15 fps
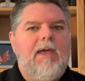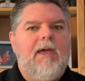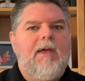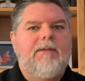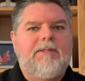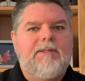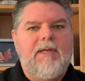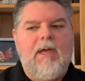
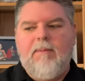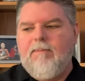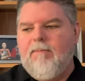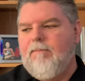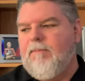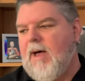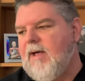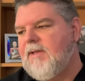
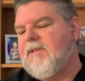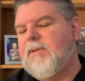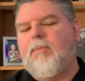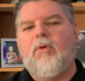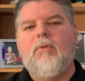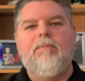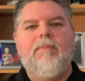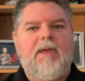some
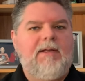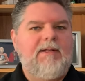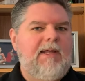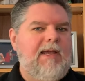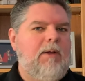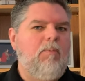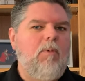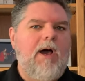possible big
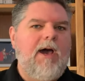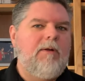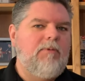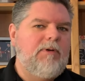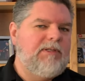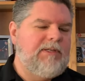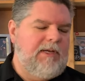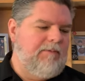name wide
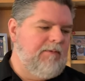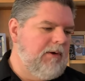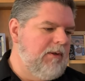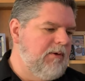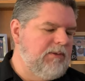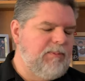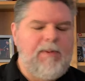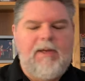receiver.
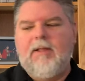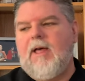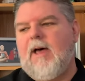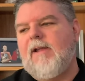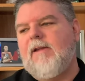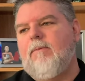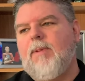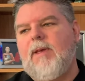There's been a
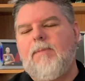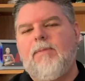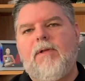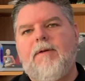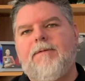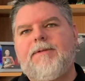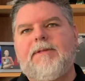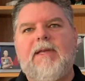lot of
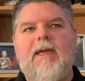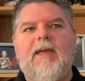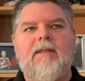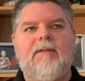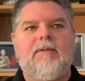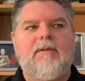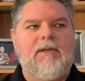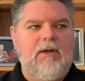people have
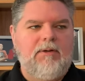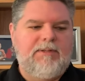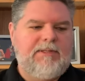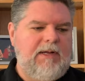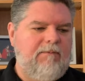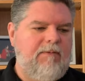said, you know, stuff